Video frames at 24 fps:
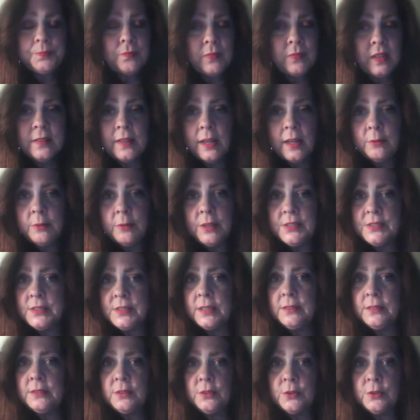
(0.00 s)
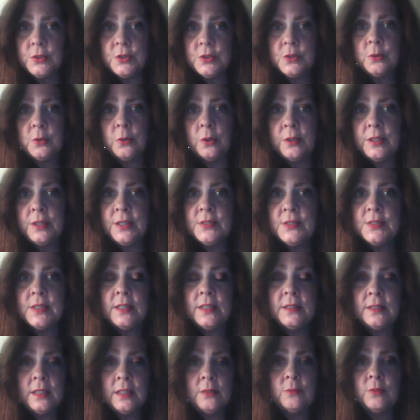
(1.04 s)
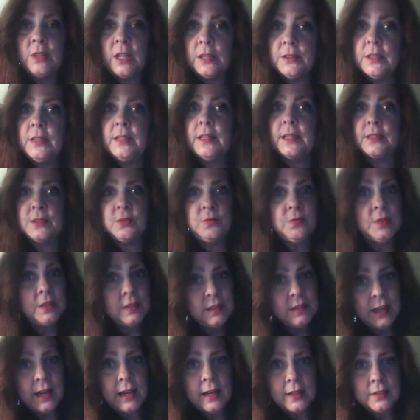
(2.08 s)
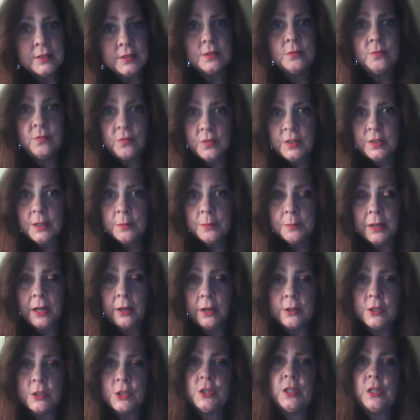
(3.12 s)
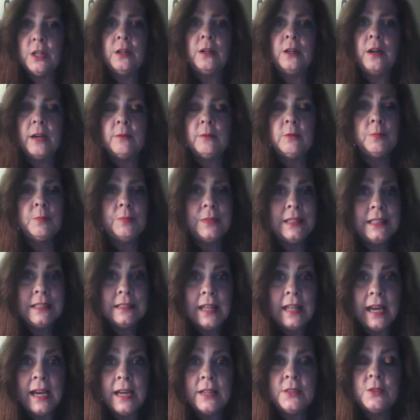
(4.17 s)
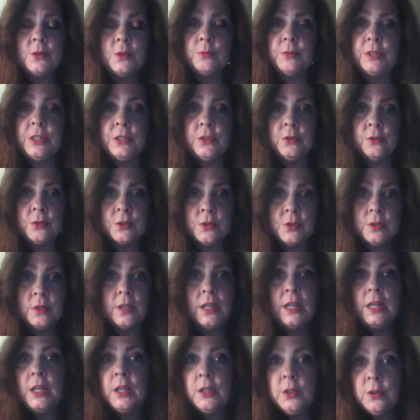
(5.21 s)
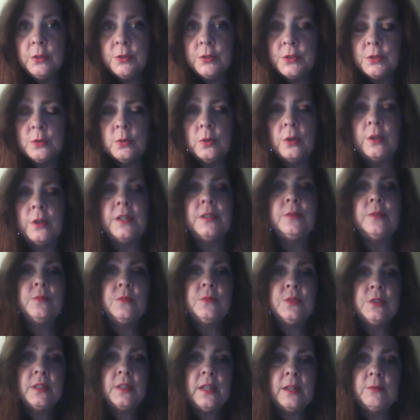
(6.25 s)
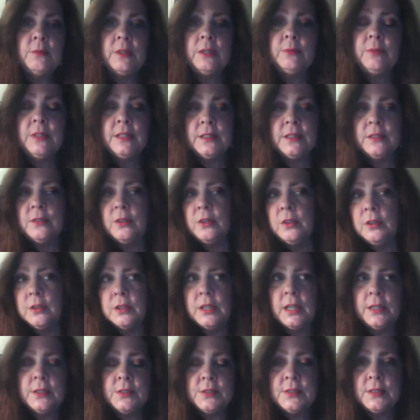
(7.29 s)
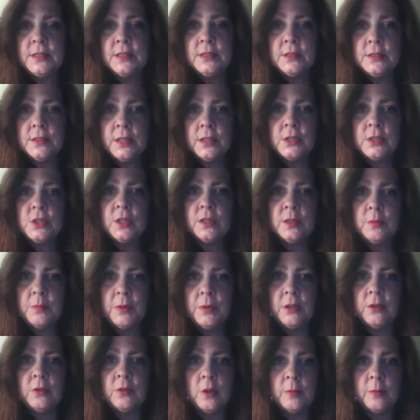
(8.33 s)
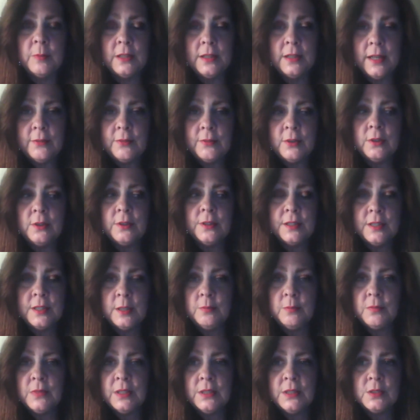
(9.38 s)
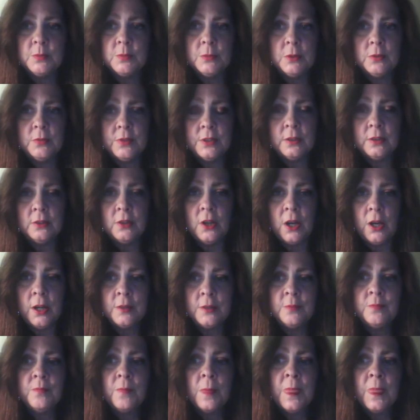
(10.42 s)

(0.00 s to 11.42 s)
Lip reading: that way, send in your stories, and then on the next vidcast via Parashare, I will be glad to read your story. So that way we can all kind of stay in touch on the paranormal level and keep things moving along.